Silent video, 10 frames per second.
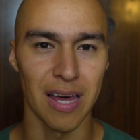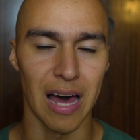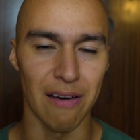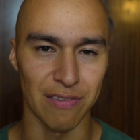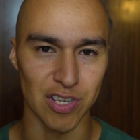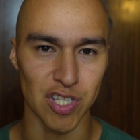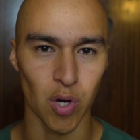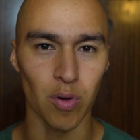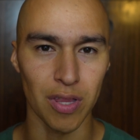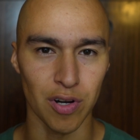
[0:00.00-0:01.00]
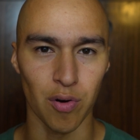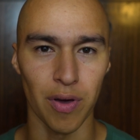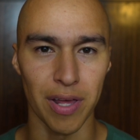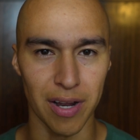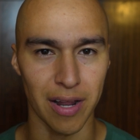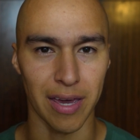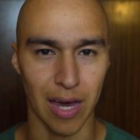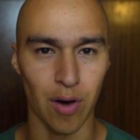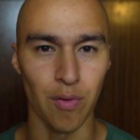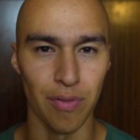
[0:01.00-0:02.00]
having so little in an
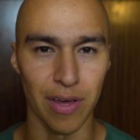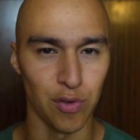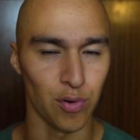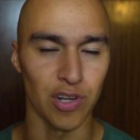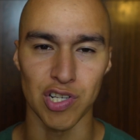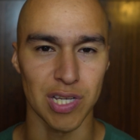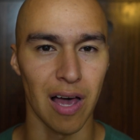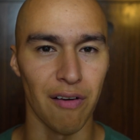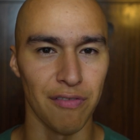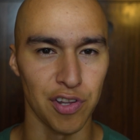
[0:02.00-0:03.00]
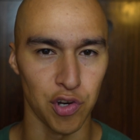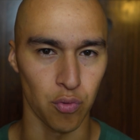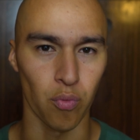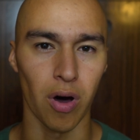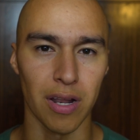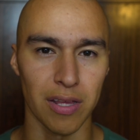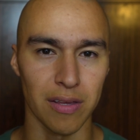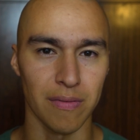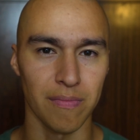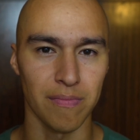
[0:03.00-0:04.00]
account that you could just have in your wallet.
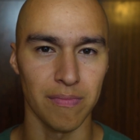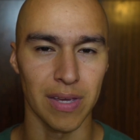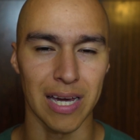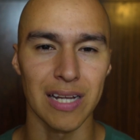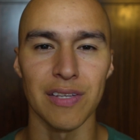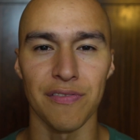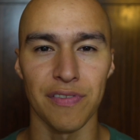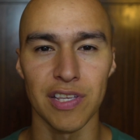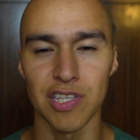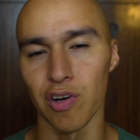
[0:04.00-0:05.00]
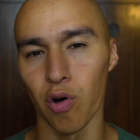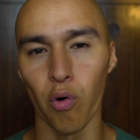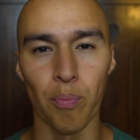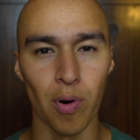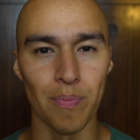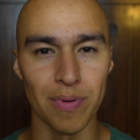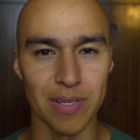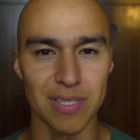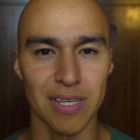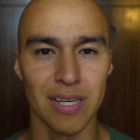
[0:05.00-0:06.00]
It kind of defeats the whole
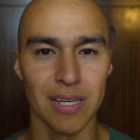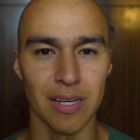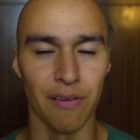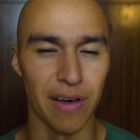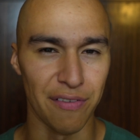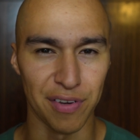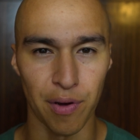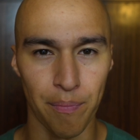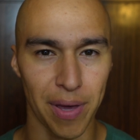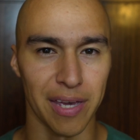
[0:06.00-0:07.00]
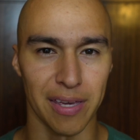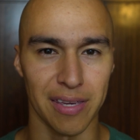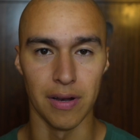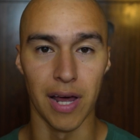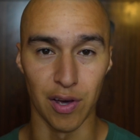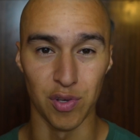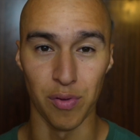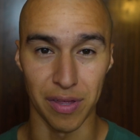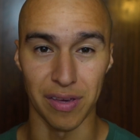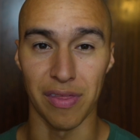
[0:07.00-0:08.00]
purpose of having a bank. Now you
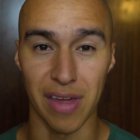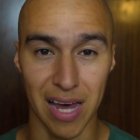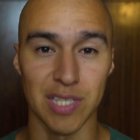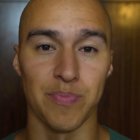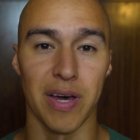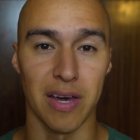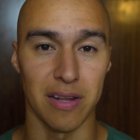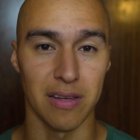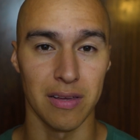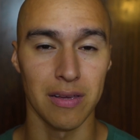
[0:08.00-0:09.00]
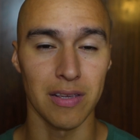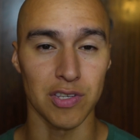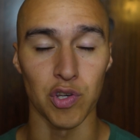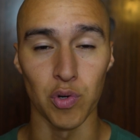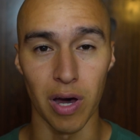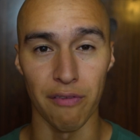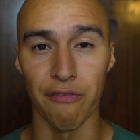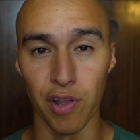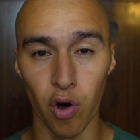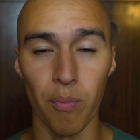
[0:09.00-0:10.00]
think that's bad. So you have
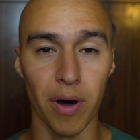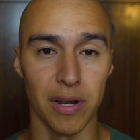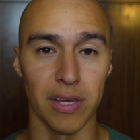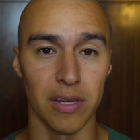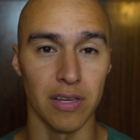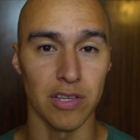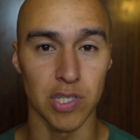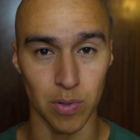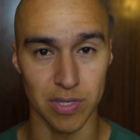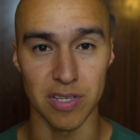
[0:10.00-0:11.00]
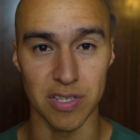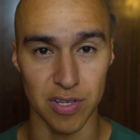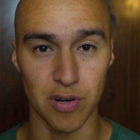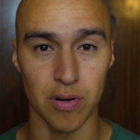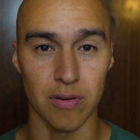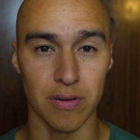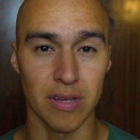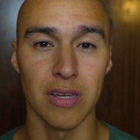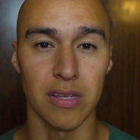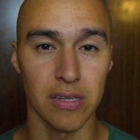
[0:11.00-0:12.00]
no money, so it's a 0.
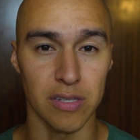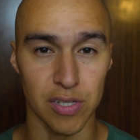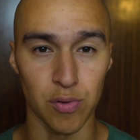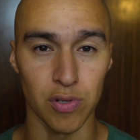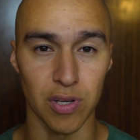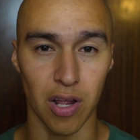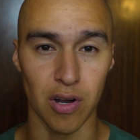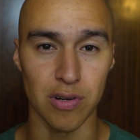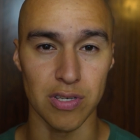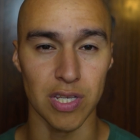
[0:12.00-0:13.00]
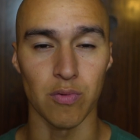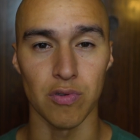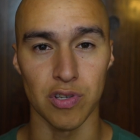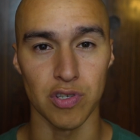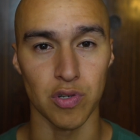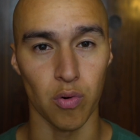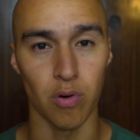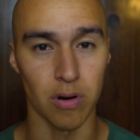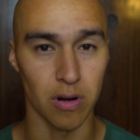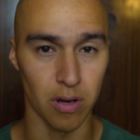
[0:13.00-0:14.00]
$0 equals a
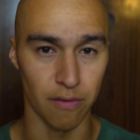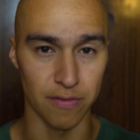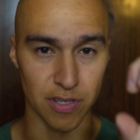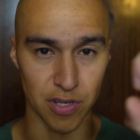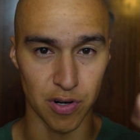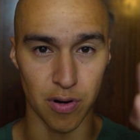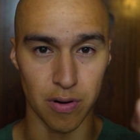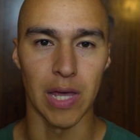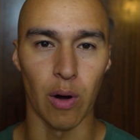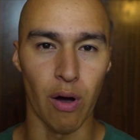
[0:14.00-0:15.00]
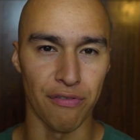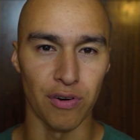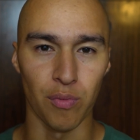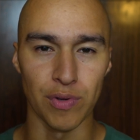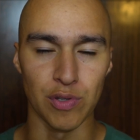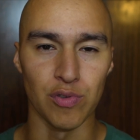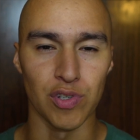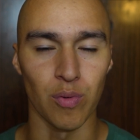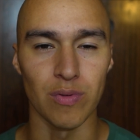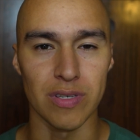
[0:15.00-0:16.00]
score of a 0. However, what you
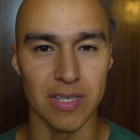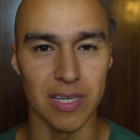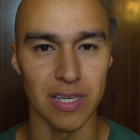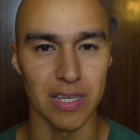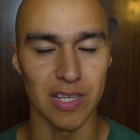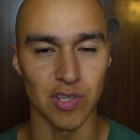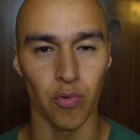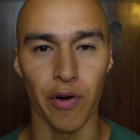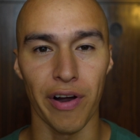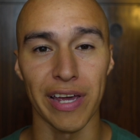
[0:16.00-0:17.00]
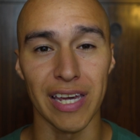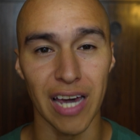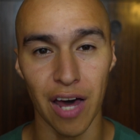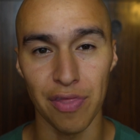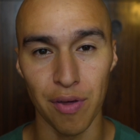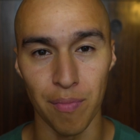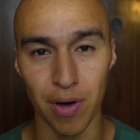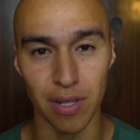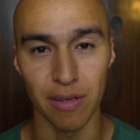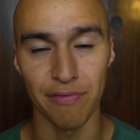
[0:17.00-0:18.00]
don't see is where I got the
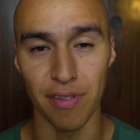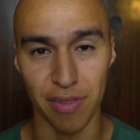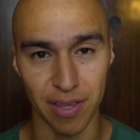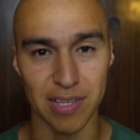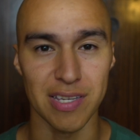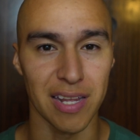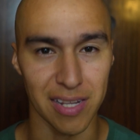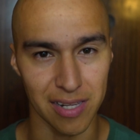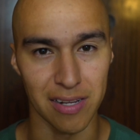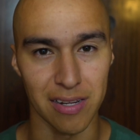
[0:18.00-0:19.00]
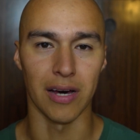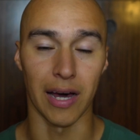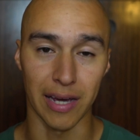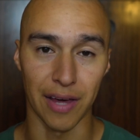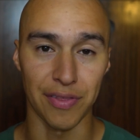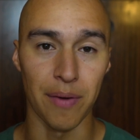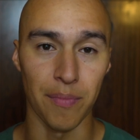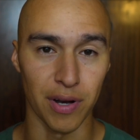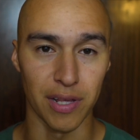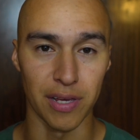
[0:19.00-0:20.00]
money for the things I needed. I got that
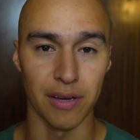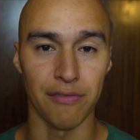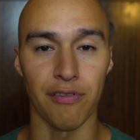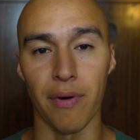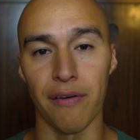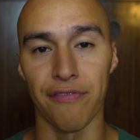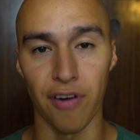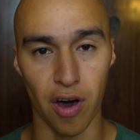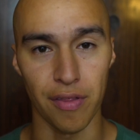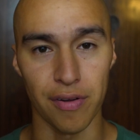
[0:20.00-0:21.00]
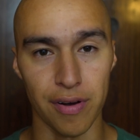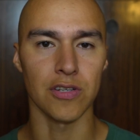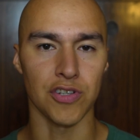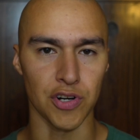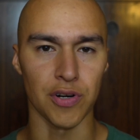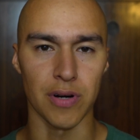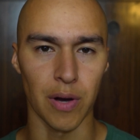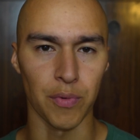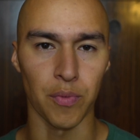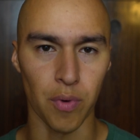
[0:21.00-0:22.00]
money from my father. Sure, I
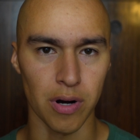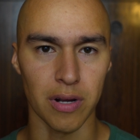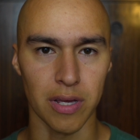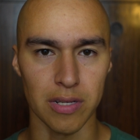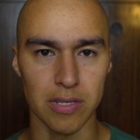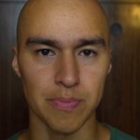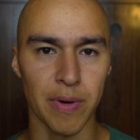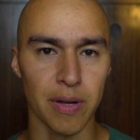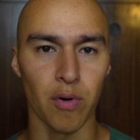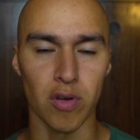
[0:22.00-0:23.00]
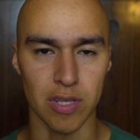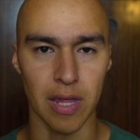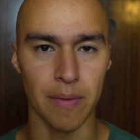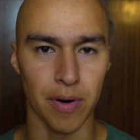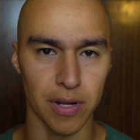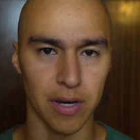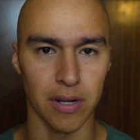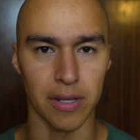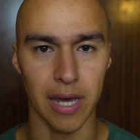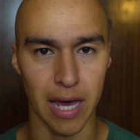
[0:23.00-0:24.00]
would work and spend most of that money
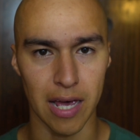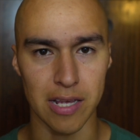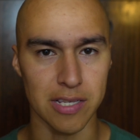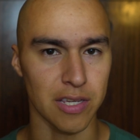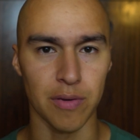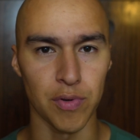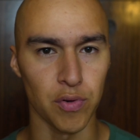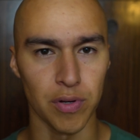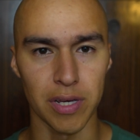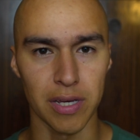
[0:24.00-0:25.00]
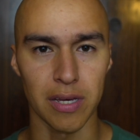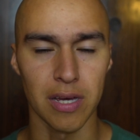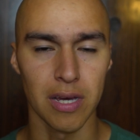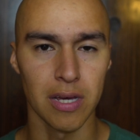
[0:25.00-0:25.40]
on gas, commuting,